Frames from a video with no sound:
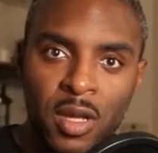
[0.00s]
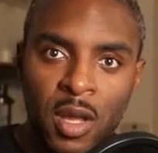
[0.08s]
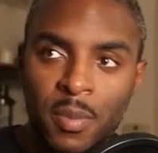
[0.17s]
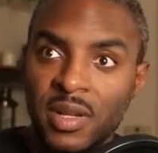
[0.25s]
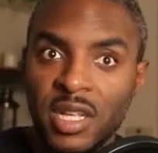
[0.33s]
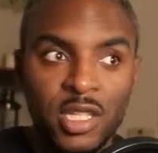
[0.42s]

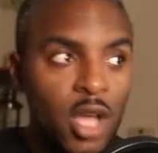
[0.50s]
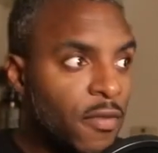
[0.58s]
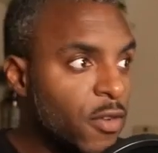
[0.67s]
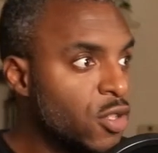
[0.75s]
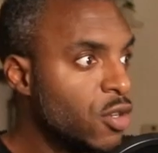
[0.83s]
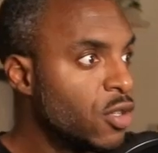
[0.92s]
police
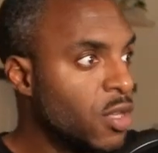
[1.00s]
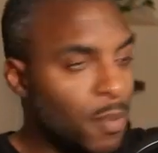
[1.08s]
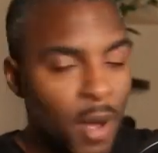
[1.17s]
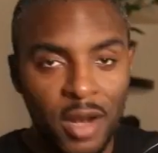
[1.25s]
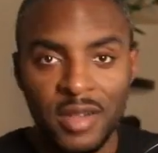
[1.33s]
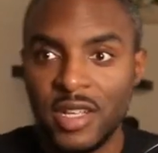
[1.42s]
officers and
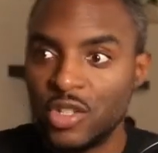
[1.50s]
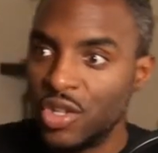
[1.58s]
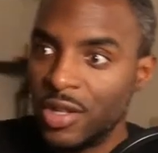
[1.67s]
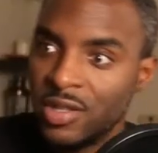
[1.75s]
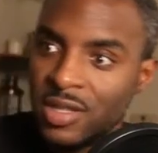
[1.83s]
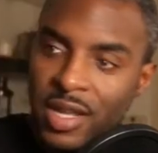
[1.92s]

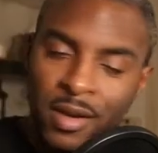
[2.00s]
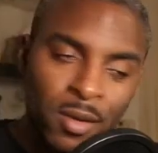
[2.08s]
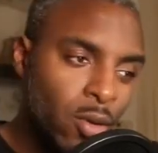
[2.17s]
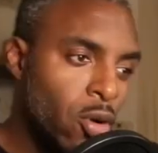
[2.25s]
politicians and